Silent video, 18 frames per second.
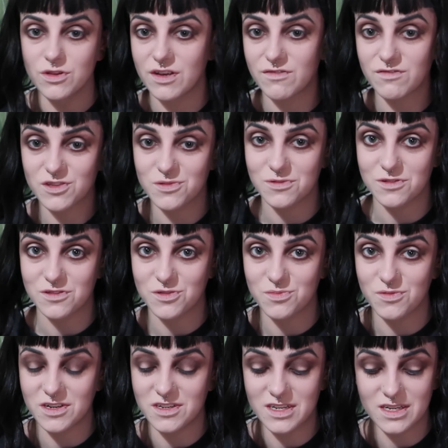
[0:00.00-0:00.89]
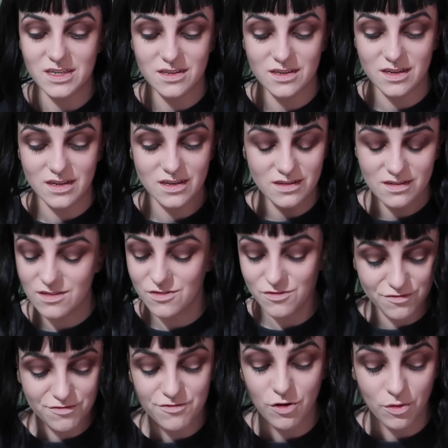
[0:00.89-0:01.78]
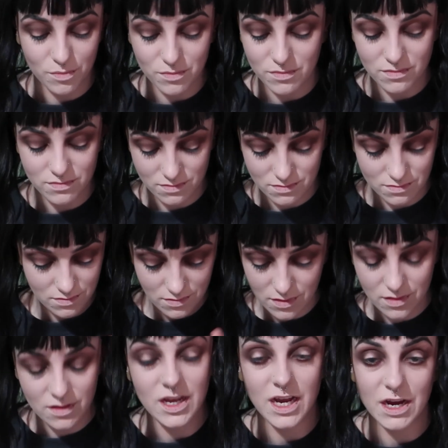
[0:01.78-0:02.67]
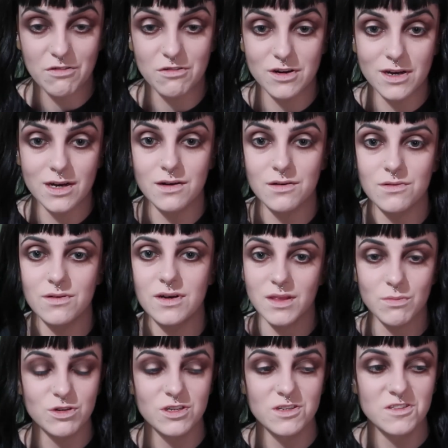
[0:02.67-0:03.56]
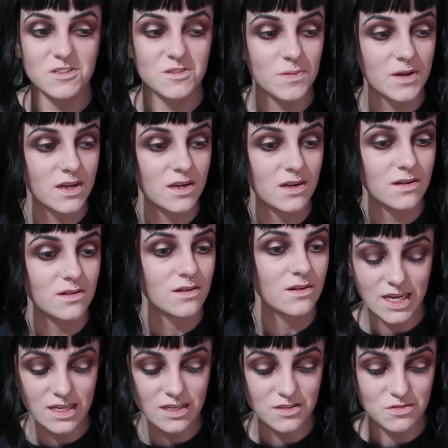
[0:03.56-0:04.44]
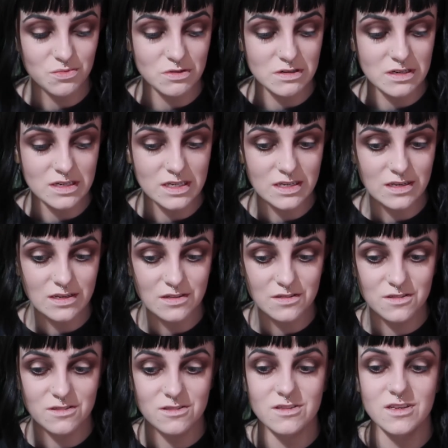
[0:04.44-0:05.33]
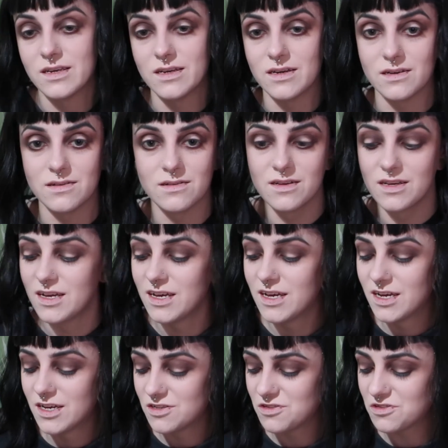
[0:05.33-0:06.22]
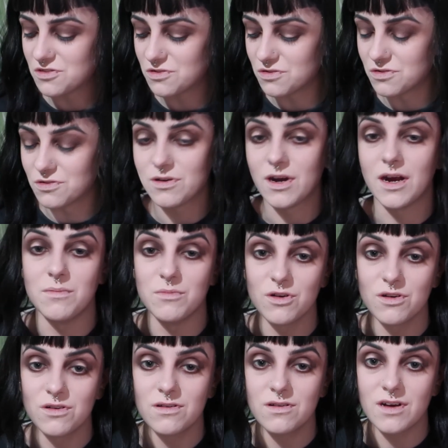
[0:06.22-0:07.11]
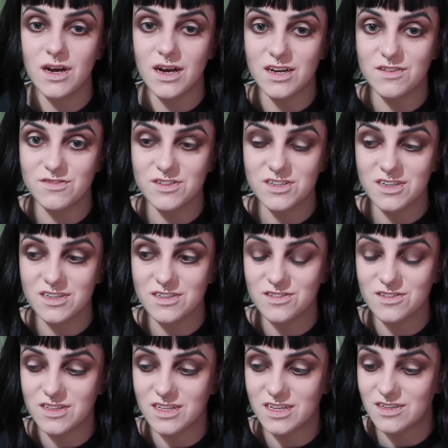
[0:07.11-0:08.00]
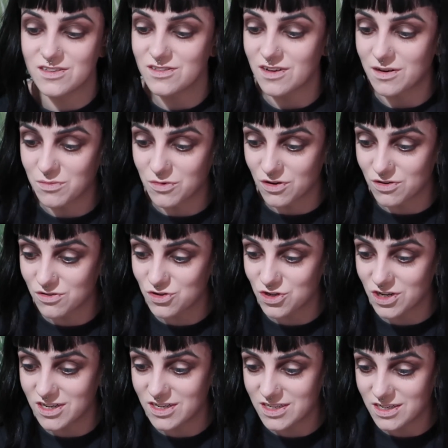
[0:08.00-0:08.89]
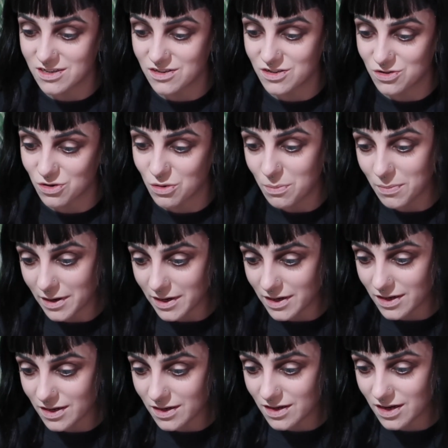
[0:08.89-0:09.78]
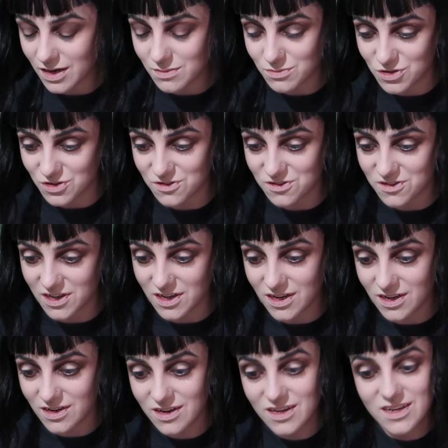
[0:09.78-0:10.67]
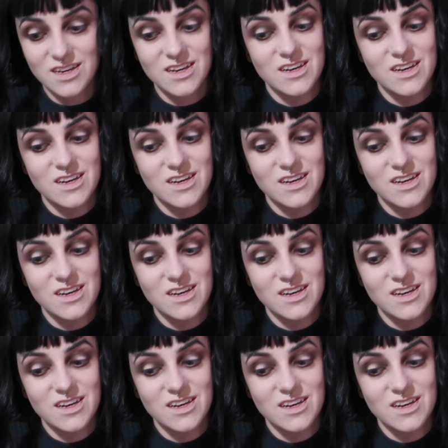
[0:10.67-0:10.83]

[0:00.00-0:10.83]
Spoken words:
never support this brand from here on out. The money's spent, it is what it is. Yeah, so I'm not advertising this, I'm not trying to tell you to go and buy it. I'm just saying